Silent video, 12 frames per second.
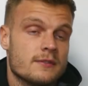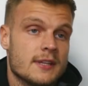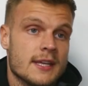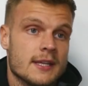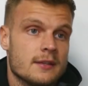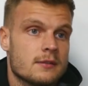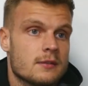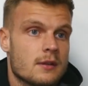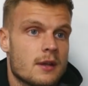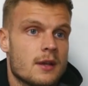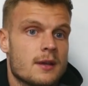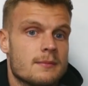with Dean
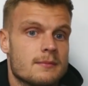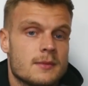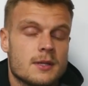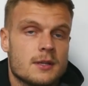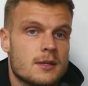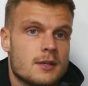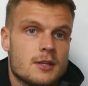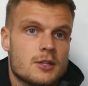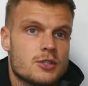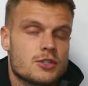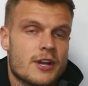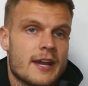um,
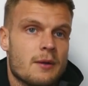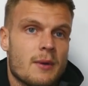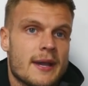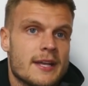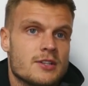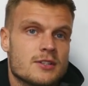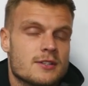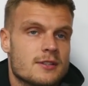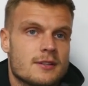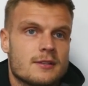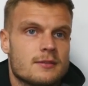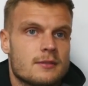straight away just
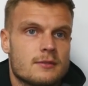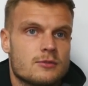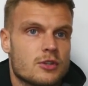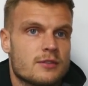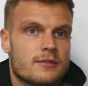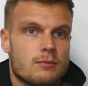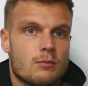just